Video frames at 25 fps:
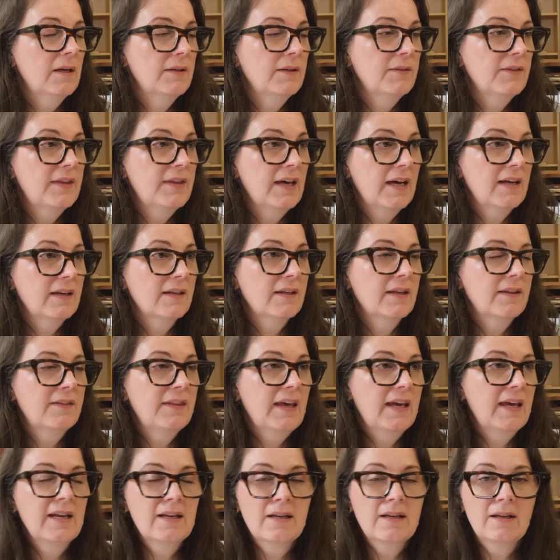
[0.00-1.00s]
that
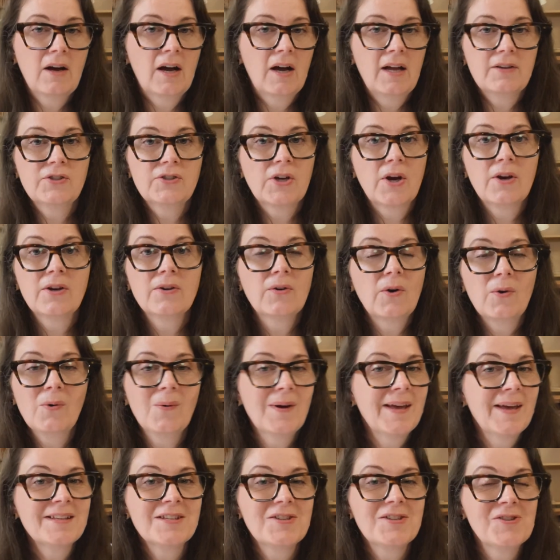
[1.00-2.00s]
I don't
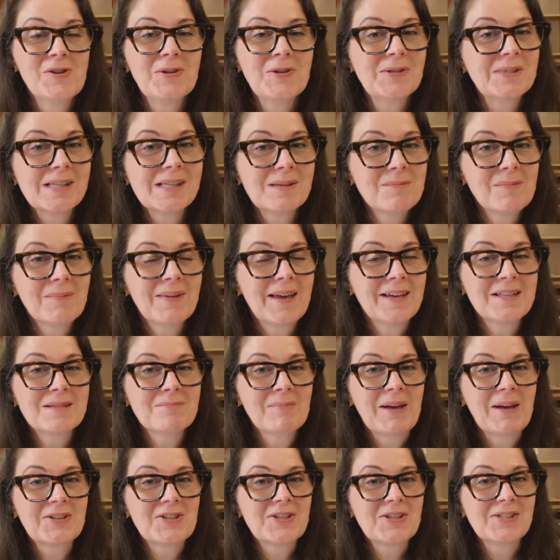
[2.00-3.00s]
always use them as
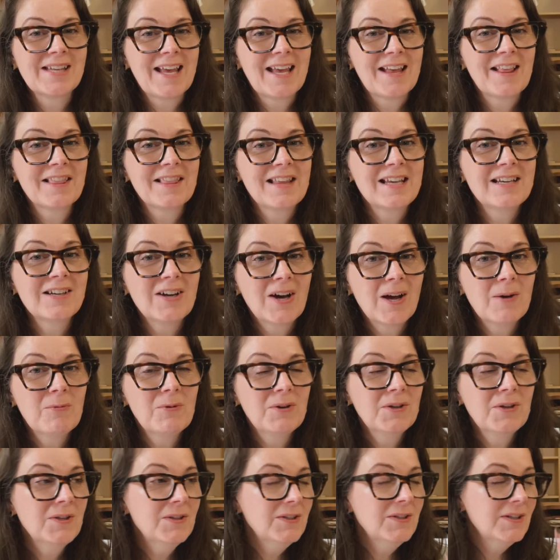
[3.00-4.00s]
much as I think I
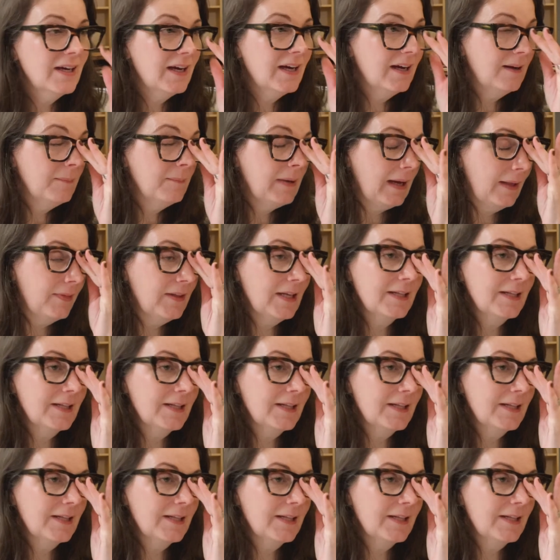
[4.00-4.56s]
will, and